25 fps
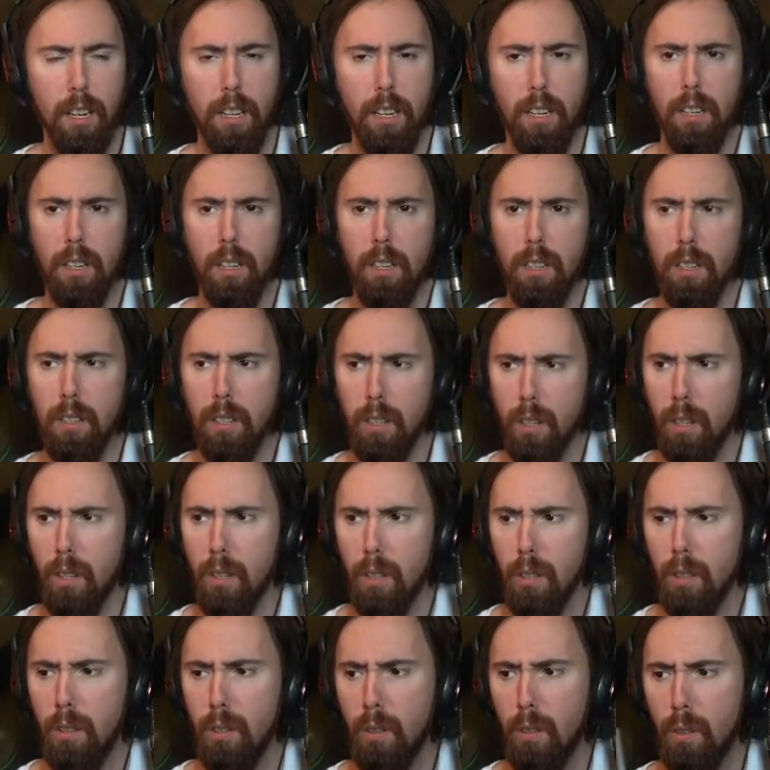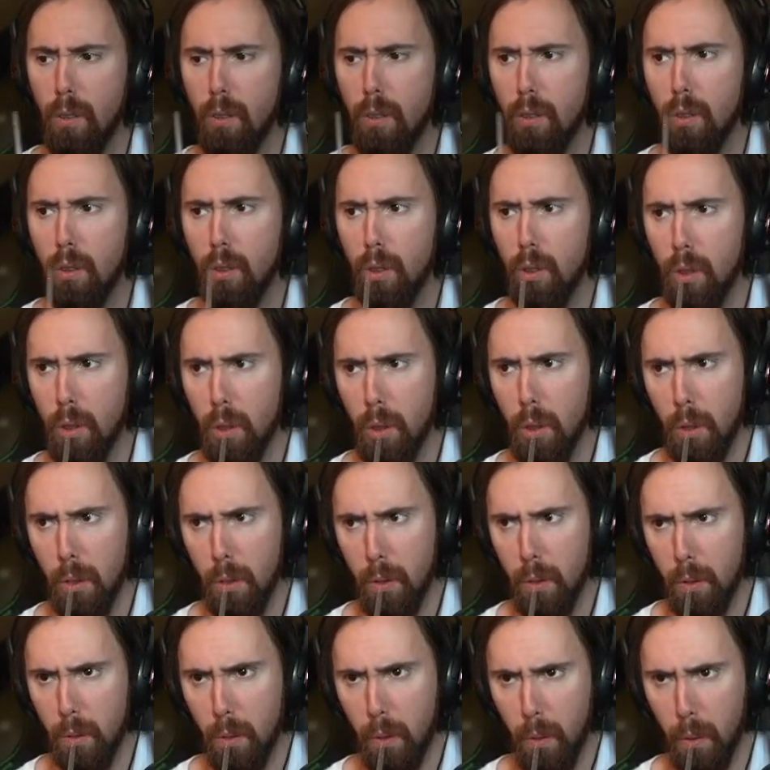
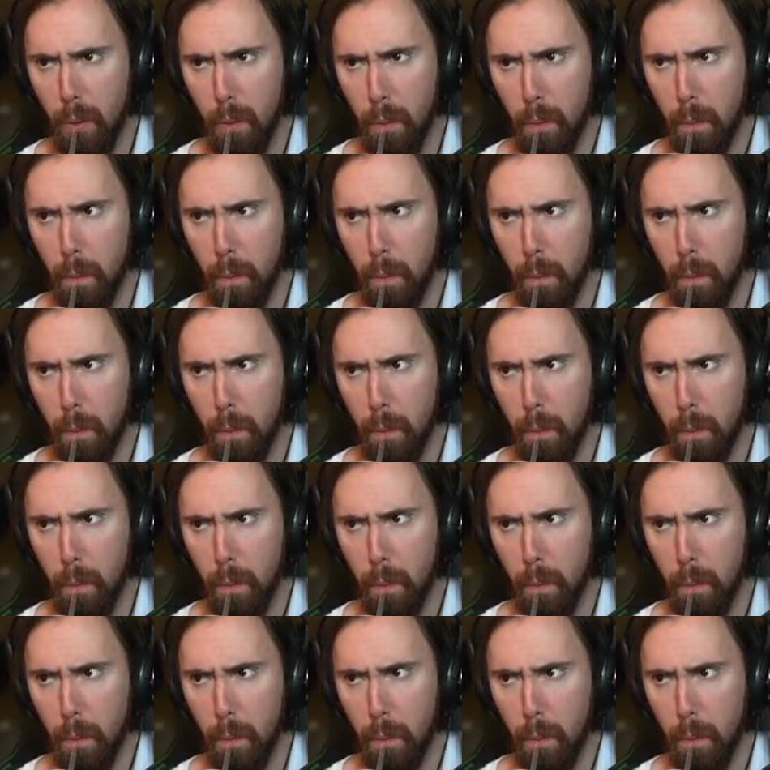This person isn't speaking.